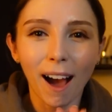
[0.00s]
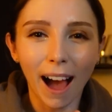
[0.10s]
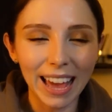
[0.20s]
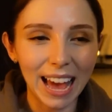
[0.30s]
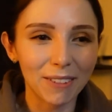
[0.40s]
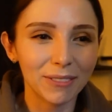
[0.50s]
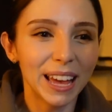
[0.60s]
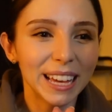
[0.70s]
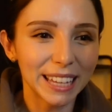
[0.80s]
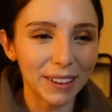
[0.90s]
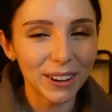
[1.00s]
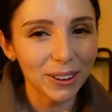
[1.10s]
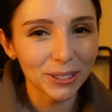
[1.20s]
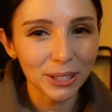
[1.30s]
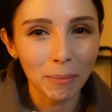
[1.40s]
I have given
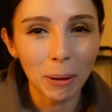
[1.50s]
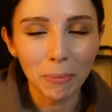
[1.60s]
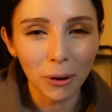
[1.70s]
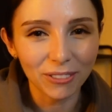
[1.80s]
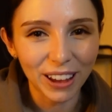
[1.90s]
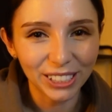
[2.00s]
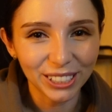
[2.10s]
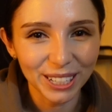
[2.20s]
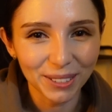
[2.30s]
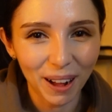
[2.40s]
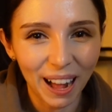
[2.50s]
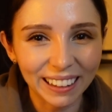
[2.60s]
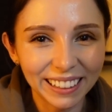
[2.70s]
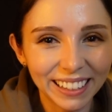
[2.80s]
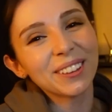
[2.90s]
you some motivation as
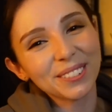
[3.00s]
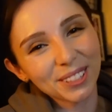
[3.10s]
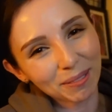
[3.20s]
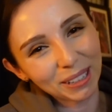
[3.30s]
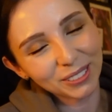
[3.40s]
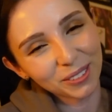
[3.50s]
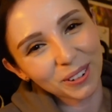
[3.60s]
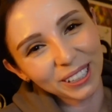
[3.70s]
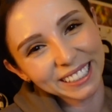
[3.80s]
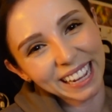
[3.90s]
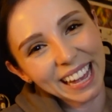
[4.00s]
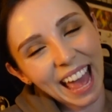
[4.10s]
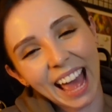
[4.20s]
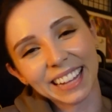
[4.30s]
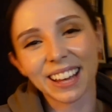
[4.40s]
well. Thank you so much for watching,
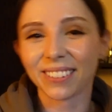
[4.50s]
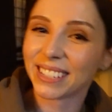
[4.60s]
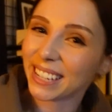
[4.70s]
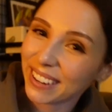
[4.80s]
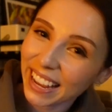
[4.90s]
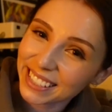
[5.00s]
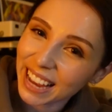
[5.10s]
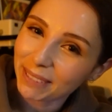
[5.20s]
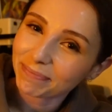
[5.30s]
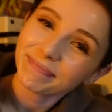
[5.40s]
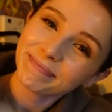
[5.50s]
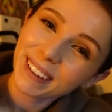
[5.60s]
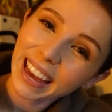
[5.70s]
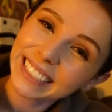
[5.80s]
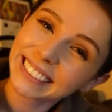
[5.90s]
and I'll see you next time.
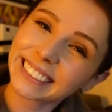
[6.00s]
Bye.